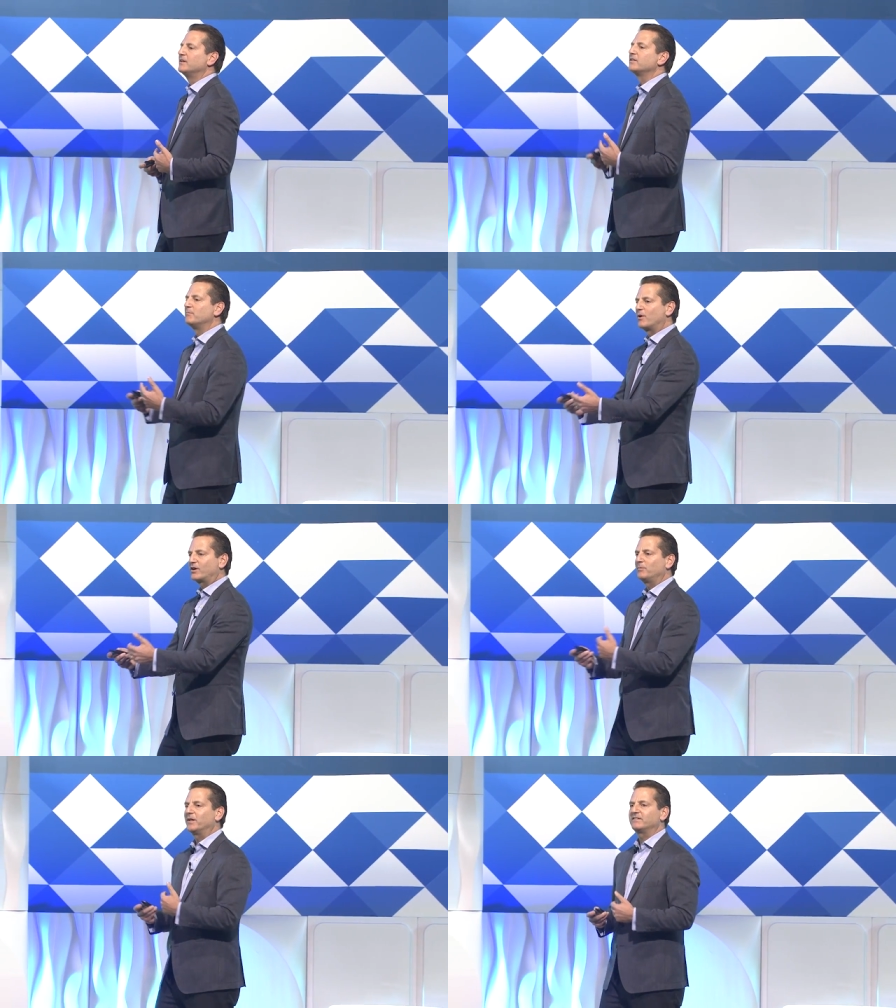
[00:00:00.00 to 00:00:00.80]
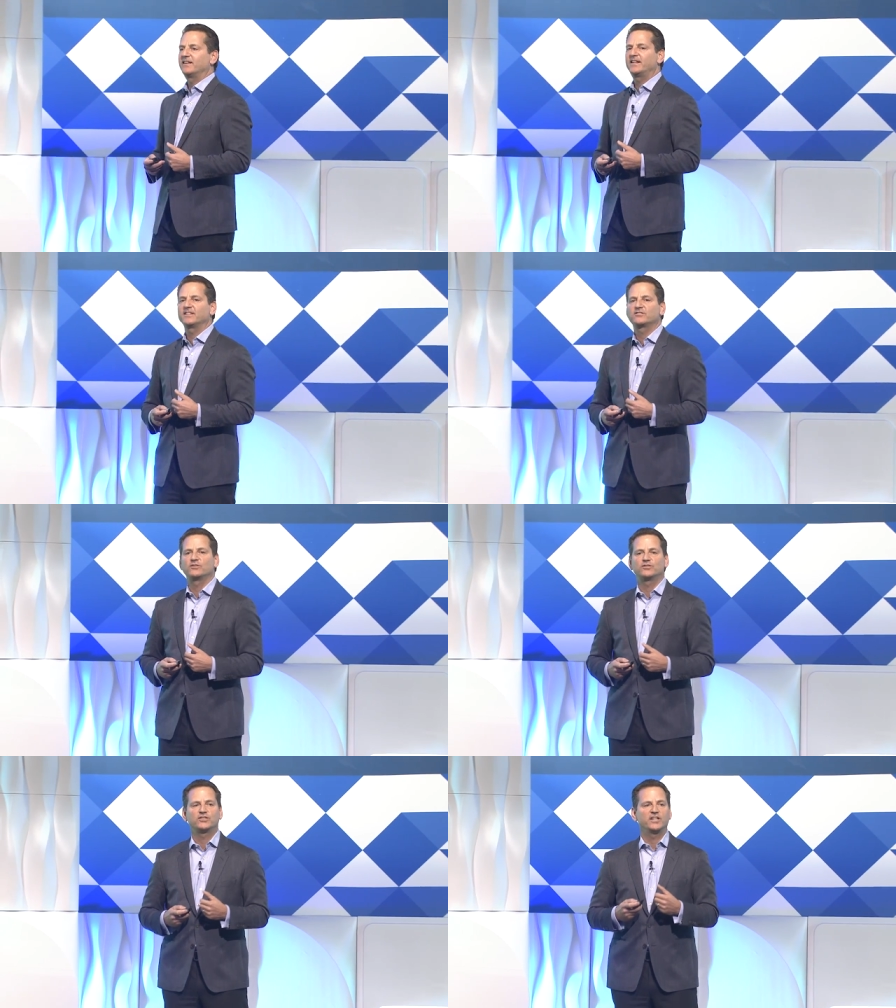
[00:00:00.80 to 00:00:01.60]
The Marketplace Lending
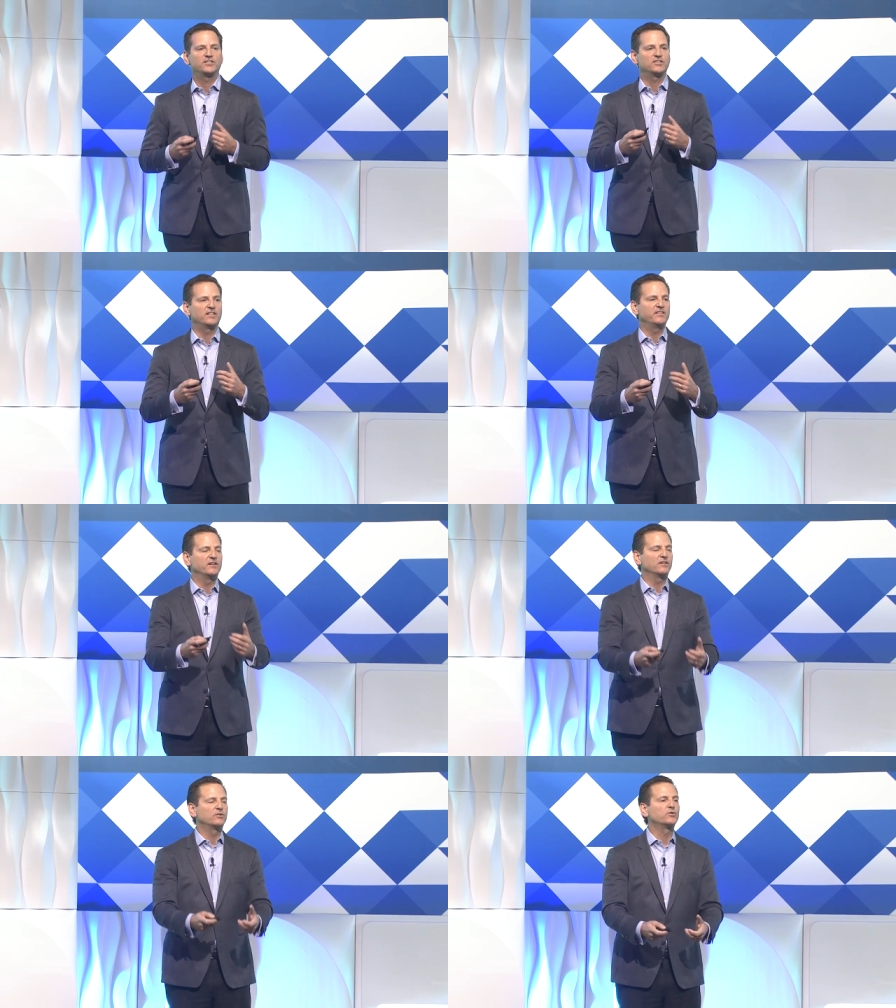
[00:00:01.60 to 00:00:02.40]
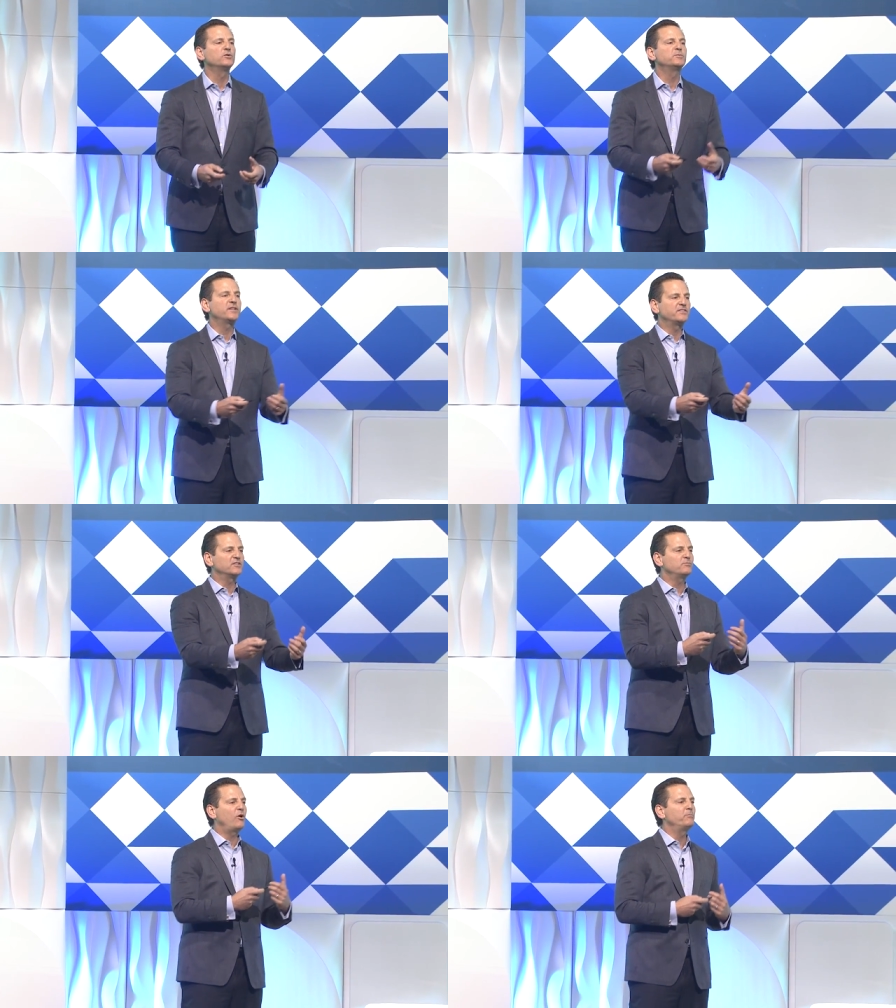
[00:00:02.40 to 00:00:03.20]
Association and the groups that the
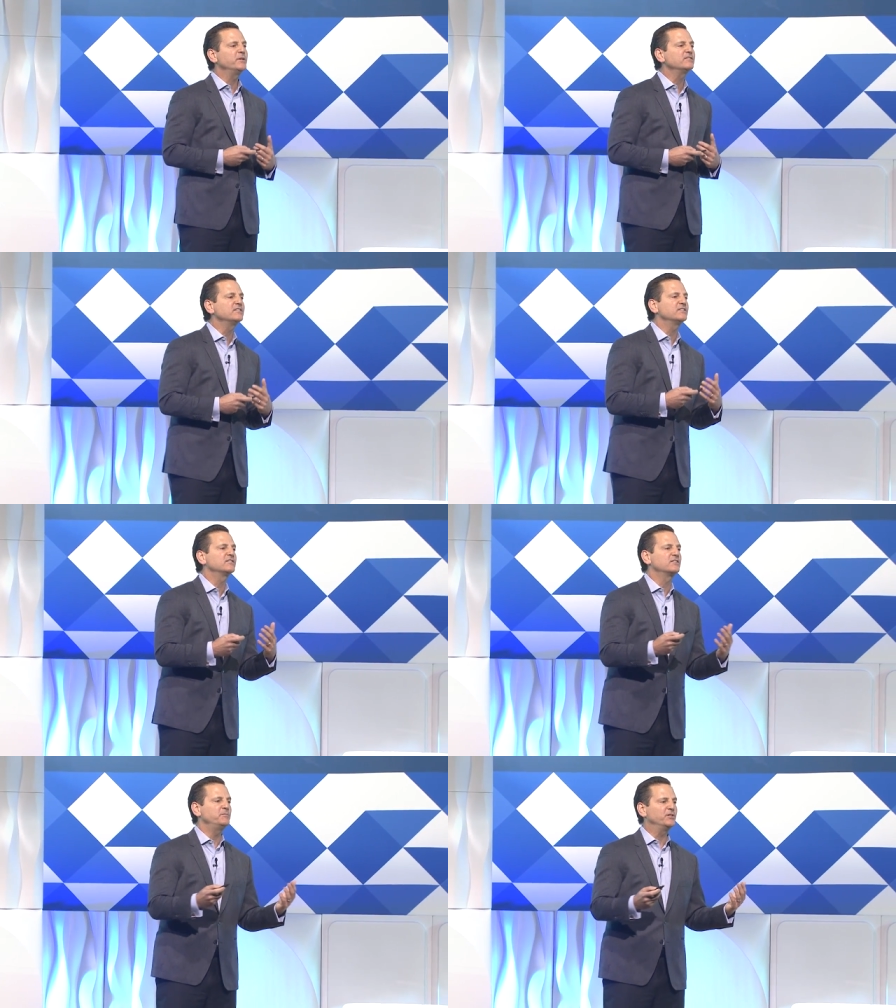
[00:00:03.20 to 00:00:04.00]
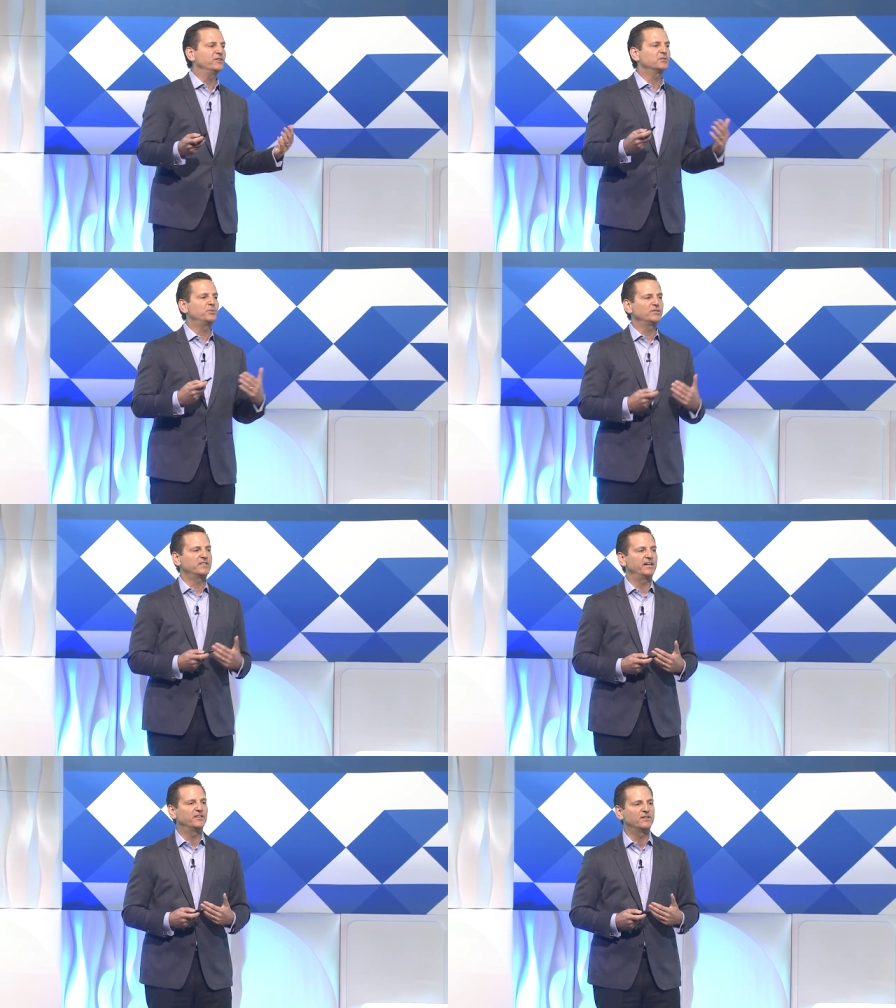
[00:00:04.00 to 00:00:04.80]
small business community has put
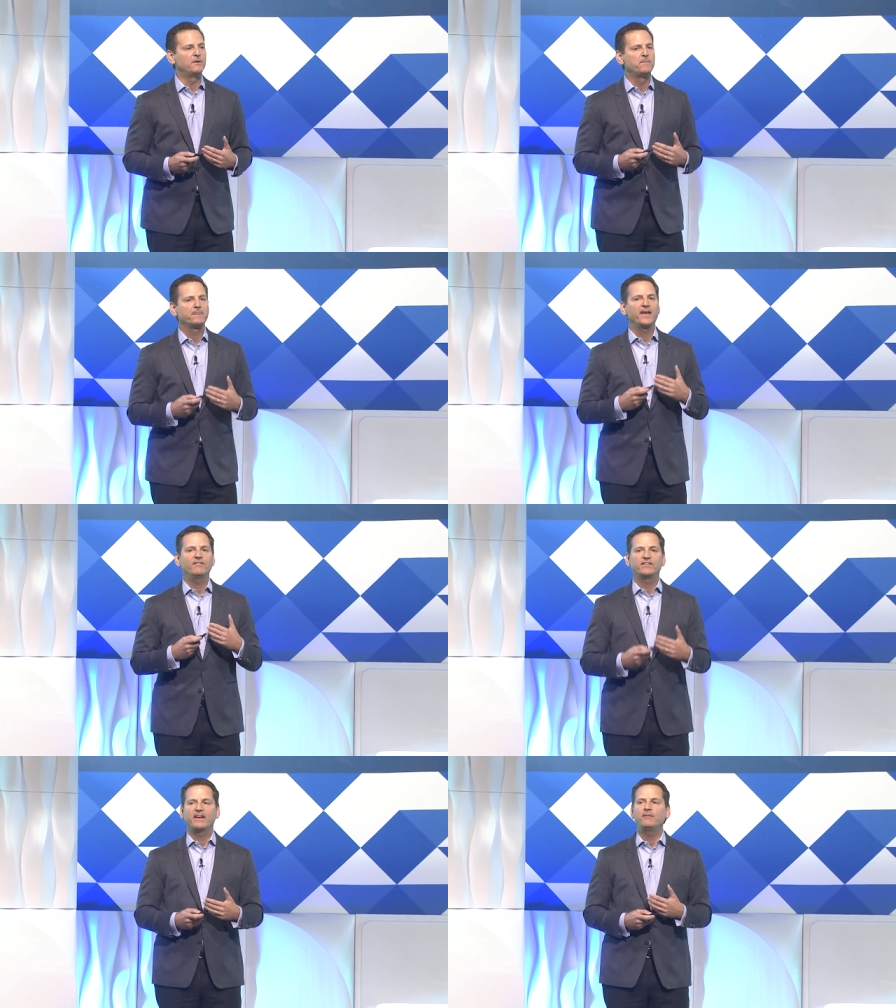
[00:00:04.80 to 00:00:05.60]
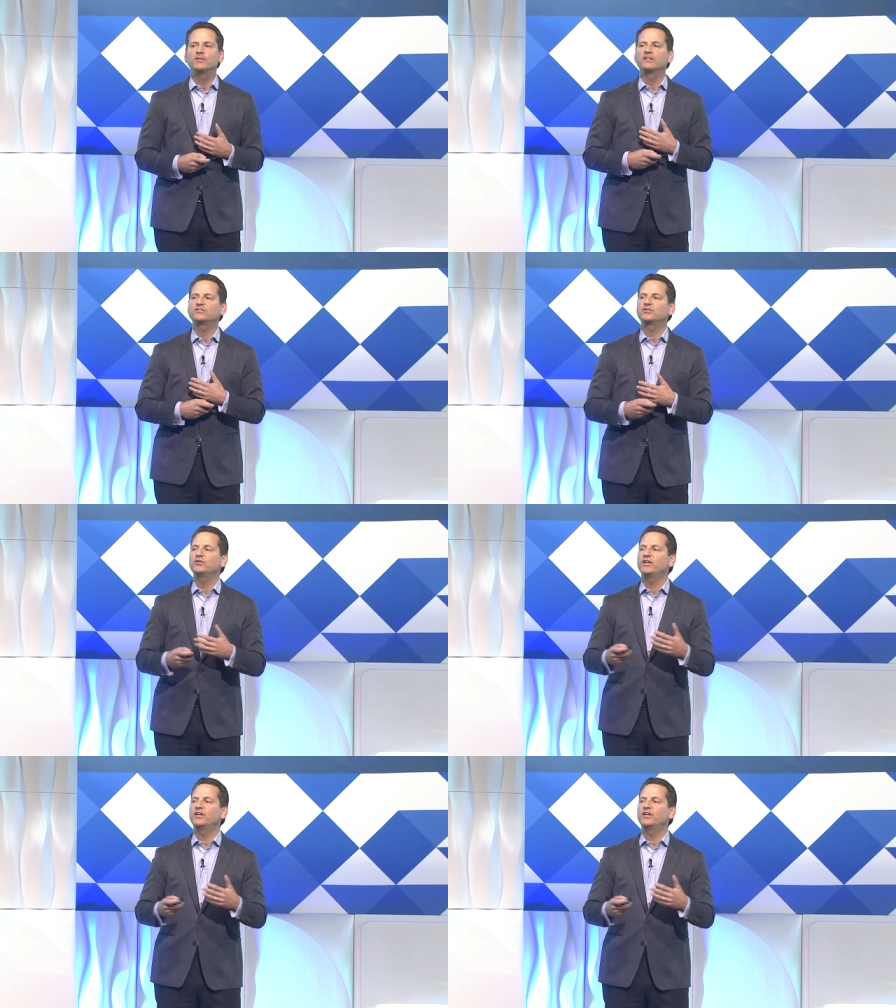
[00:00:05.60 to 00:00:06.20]
together have enabled us to